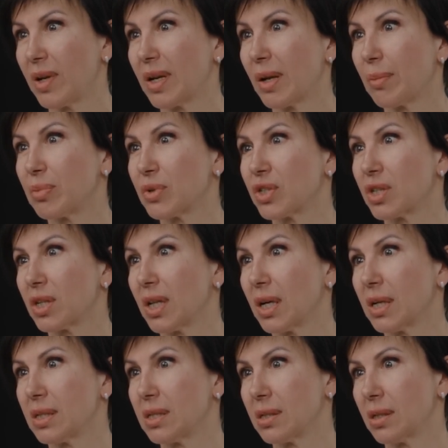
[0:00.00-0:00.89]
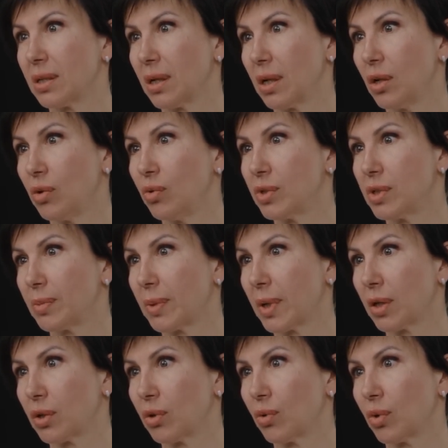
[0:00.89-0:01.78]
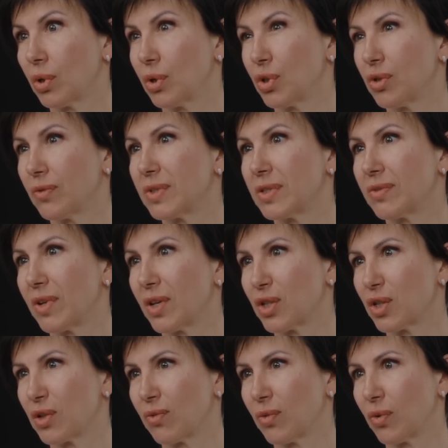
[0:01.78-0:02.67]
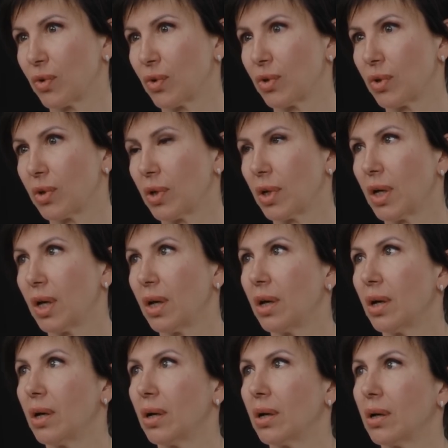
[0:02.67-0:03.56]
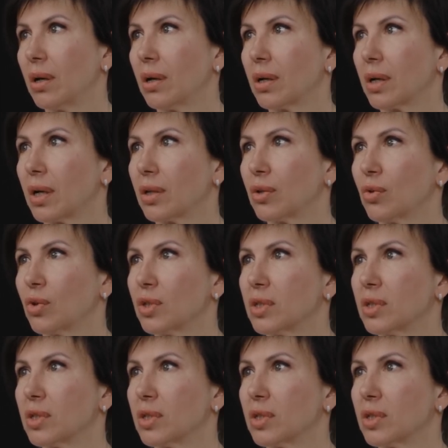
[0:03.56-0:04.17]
That's what I would probably wish for people who are still hesitating, who are doubting.